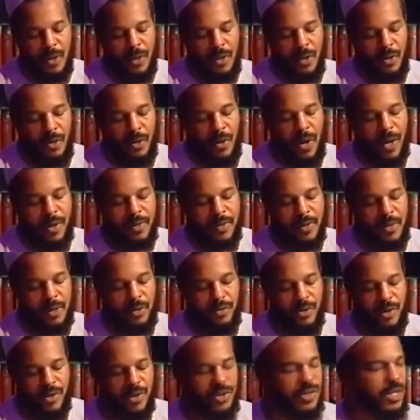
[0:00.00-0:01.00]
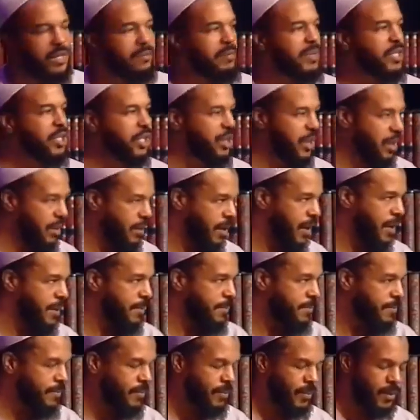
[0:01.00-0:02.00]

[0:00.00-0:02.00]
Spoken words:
as a Christian missionary,